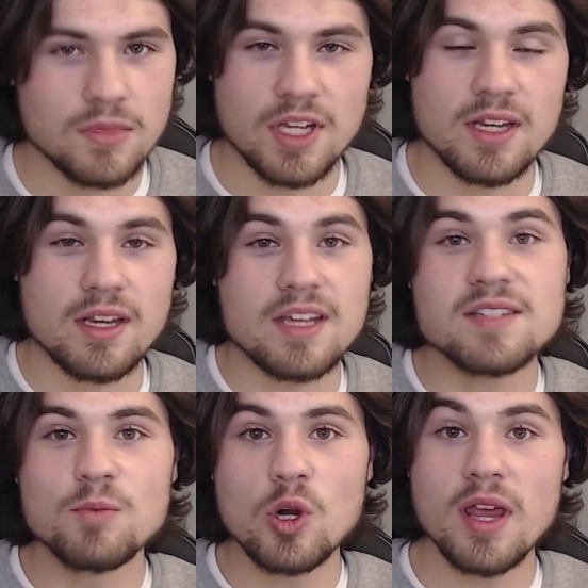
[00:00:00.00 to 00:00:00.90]

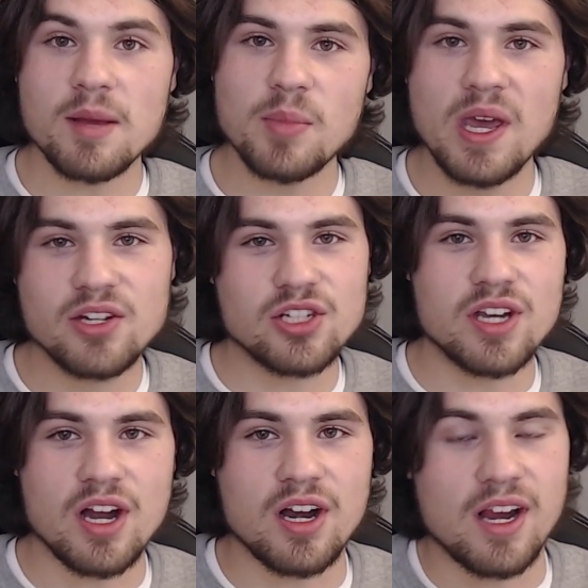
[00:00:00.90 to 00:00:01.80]
It's more like
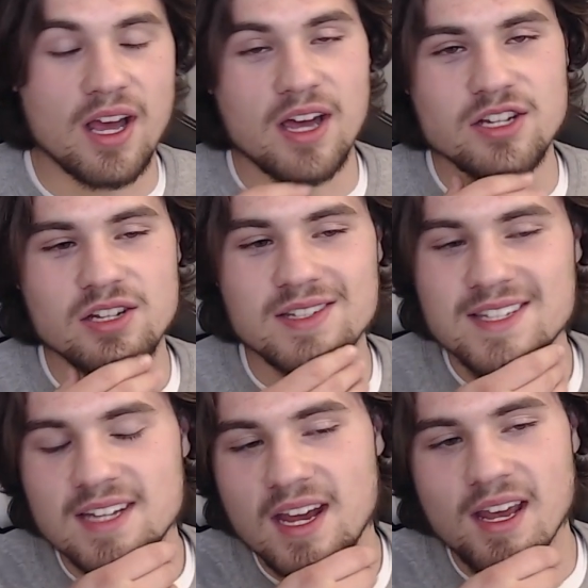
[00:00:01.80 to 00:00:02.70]
Pictionary, I should
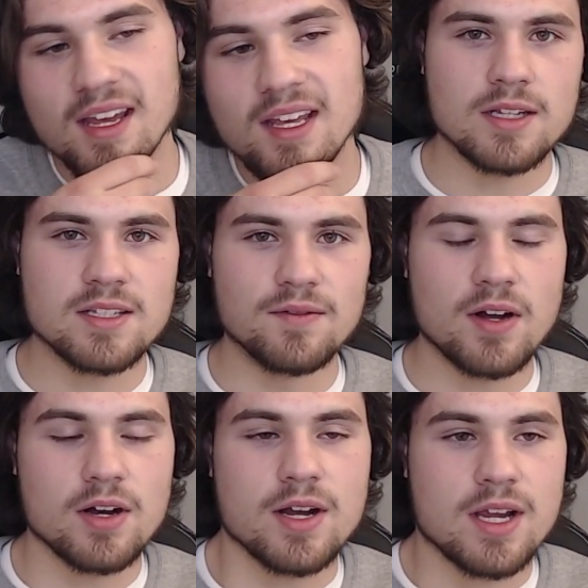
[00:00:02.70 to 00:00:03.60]
say. It's a
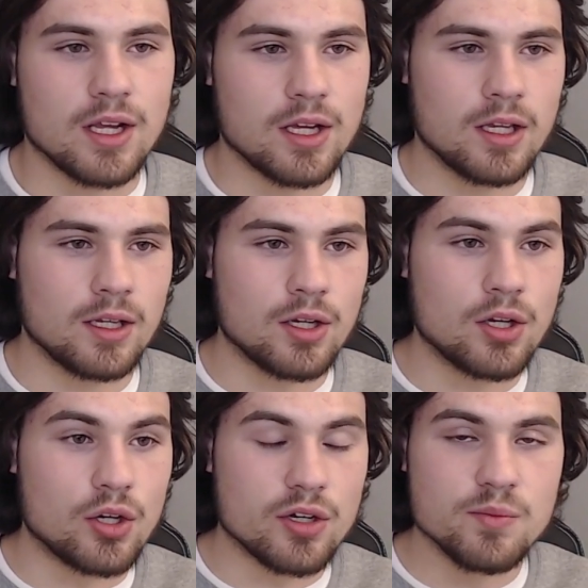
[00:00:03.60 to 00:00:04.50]
very
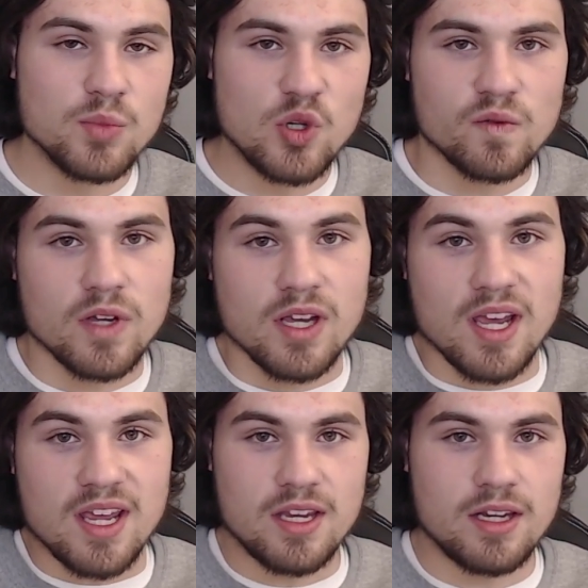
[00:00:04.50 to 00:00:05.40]
good movie
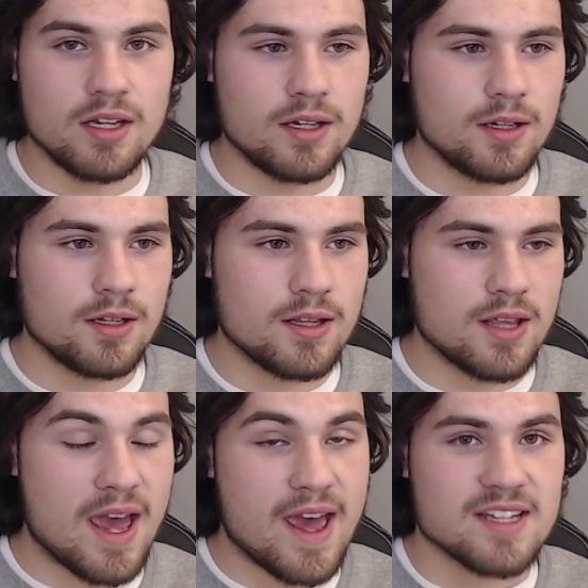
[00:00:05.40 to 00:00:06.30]
in
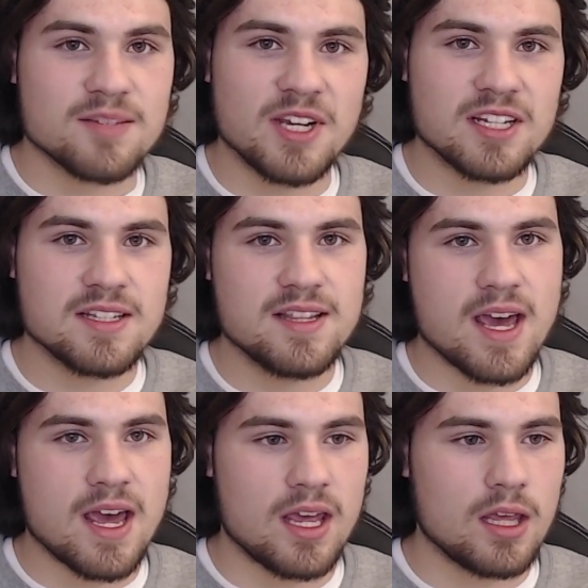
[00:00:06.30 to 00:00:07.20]
the aspect
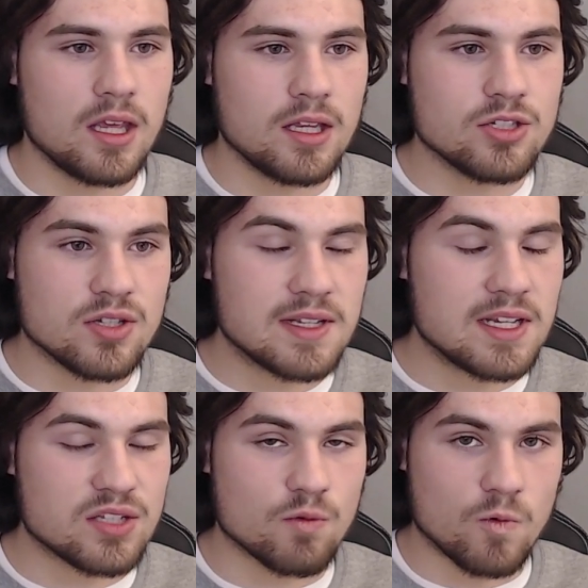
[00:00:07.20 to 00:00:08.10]
that it just
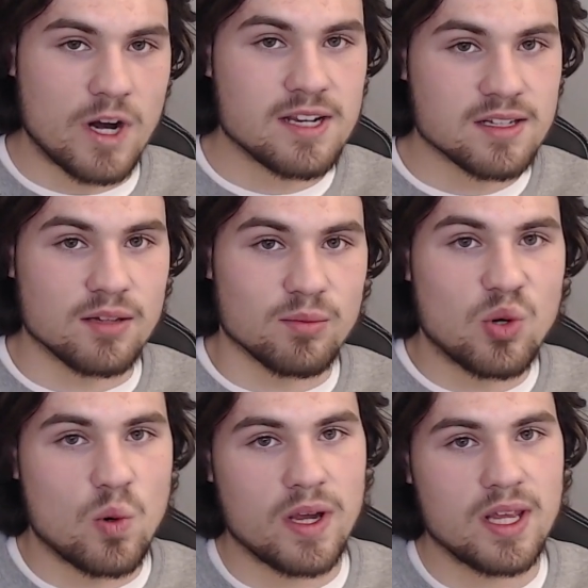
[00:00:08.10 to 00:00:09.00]
gets right to the
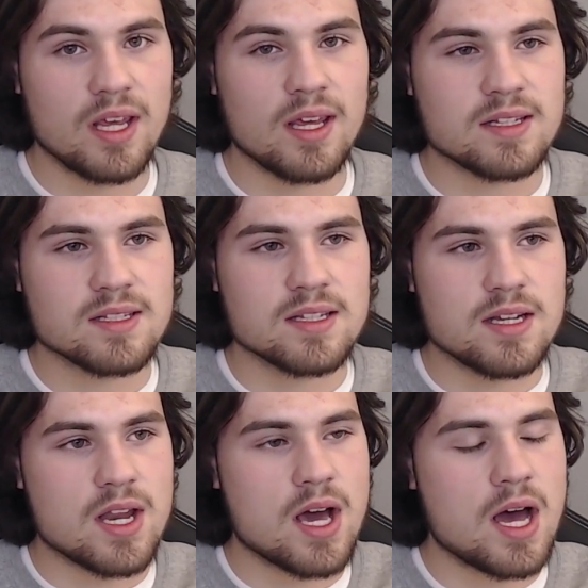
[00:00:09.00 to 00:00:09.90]
point. It's
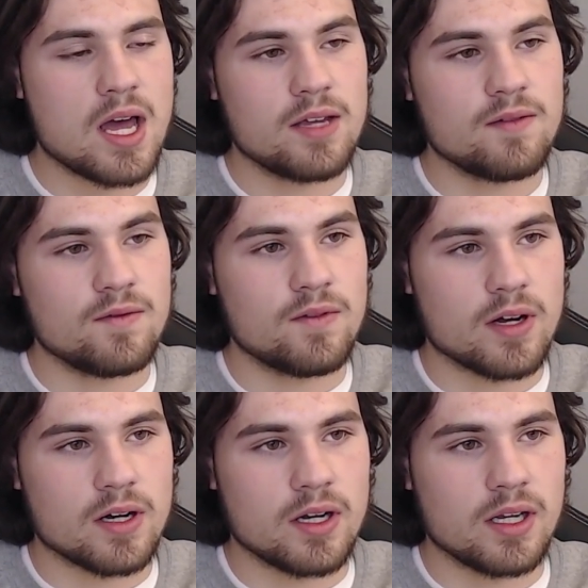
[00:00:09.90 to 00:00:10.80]
not
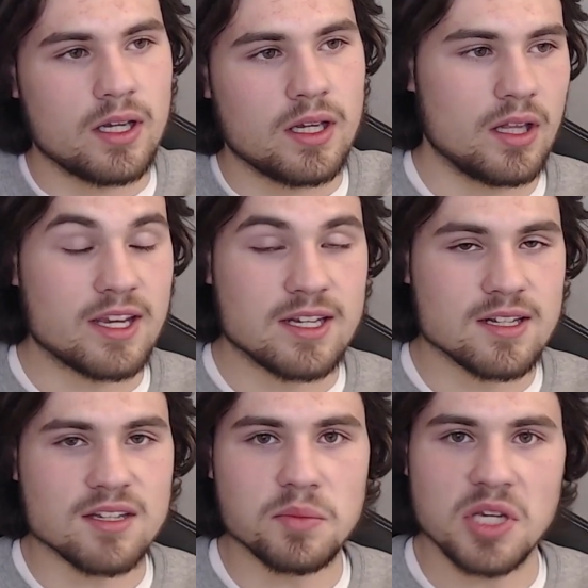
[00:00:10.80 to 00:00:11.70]
very, like, it
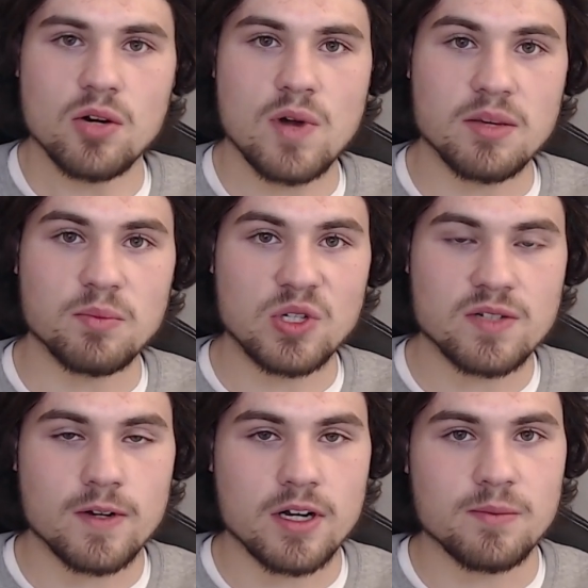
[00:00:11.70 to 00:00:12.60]
doesn't beat around the
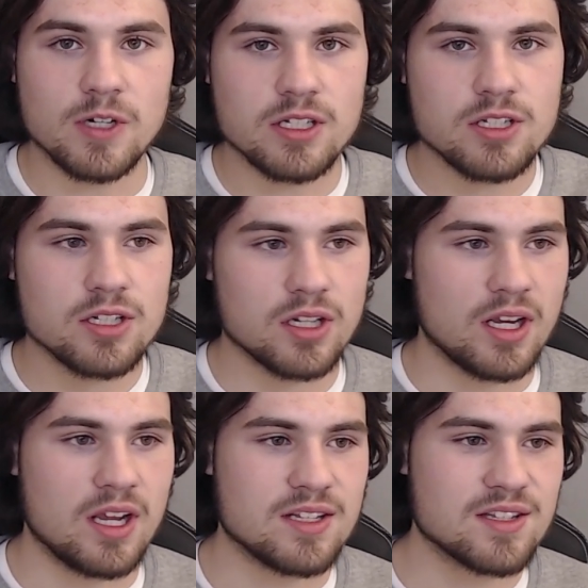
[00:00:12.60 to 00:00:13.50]
bush very much.
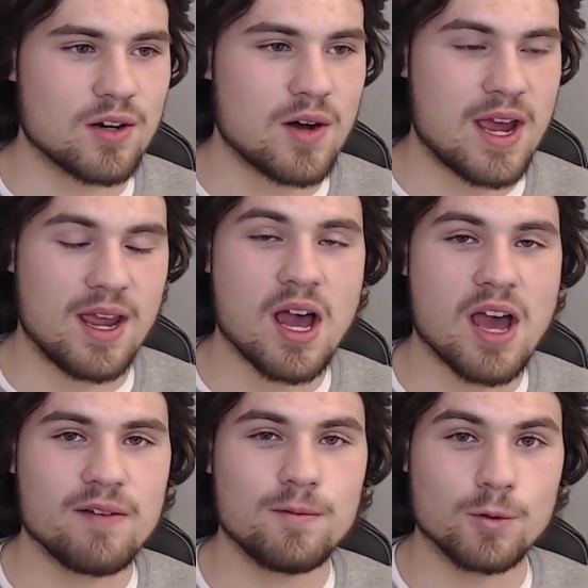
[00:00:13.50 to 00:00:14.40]
And so
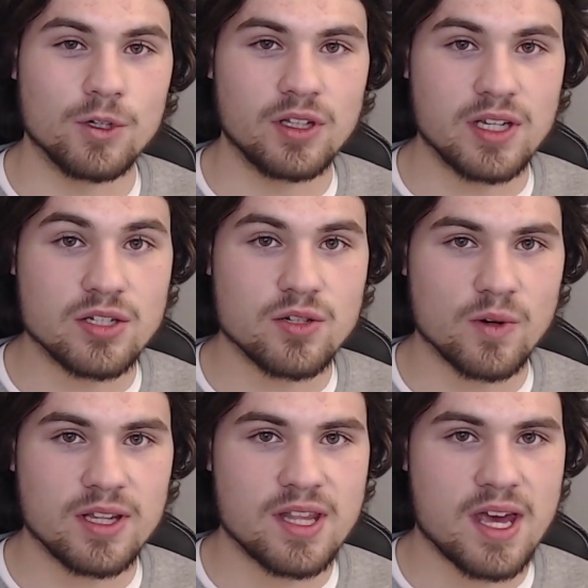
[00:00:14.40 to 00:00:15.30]
I really
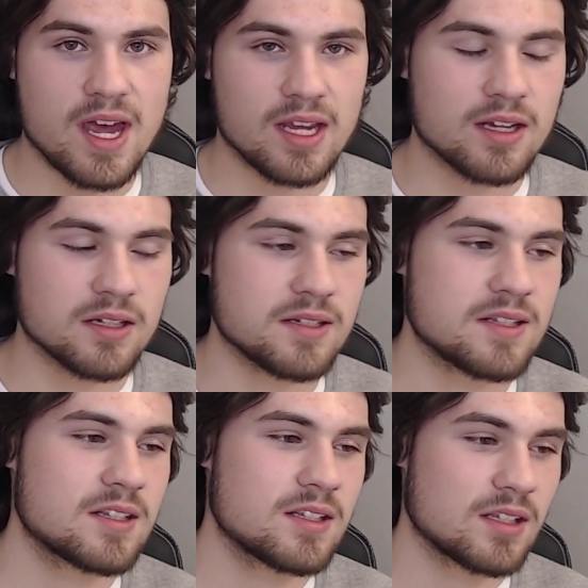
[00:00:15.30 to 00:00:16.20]
enjoyed that,
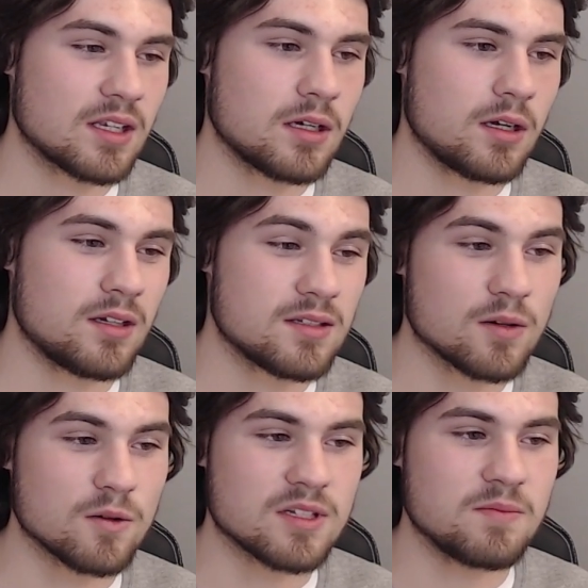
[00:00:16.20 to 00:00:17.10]
because
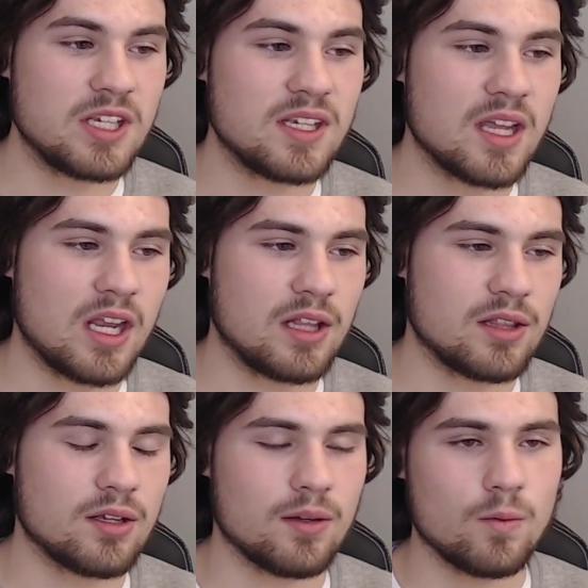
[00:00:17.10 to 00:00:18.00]
towards the beginning,
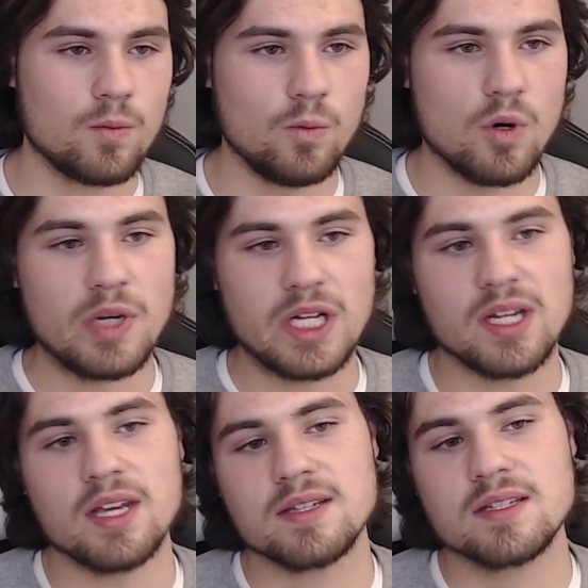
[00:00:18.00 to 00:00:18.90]
the
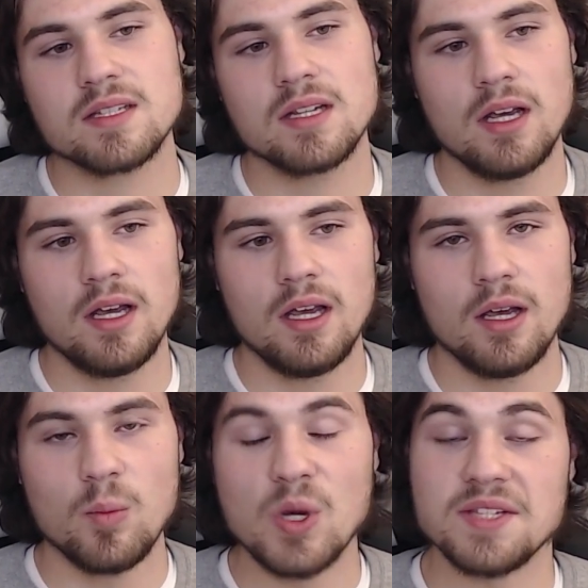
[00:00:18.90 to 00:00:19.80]
woman gets
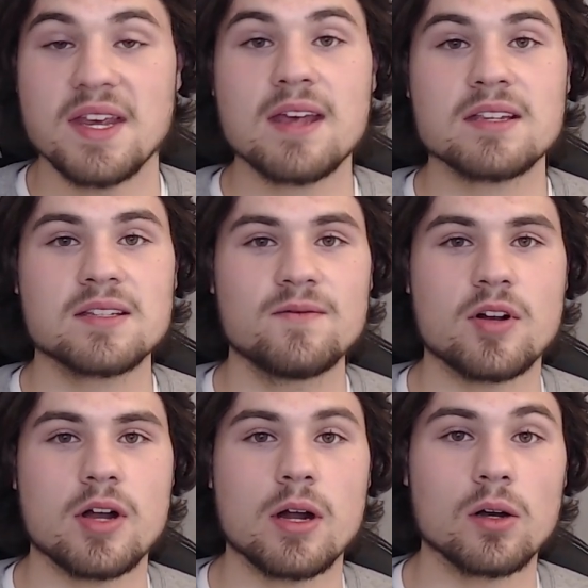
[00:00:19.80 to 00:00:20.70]
possessed
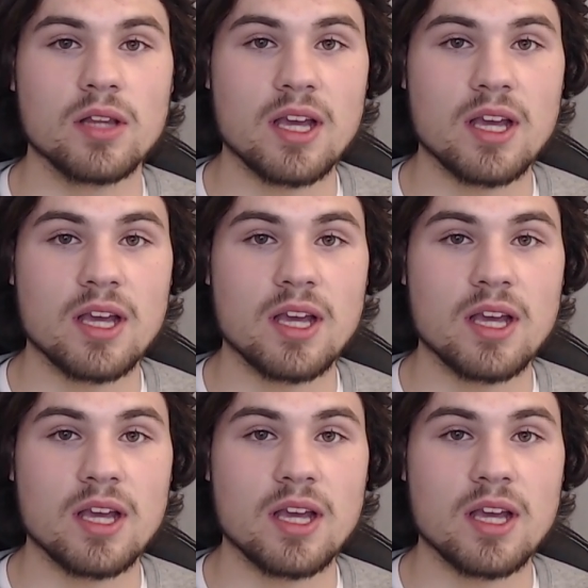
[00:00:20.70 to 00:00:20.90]
very early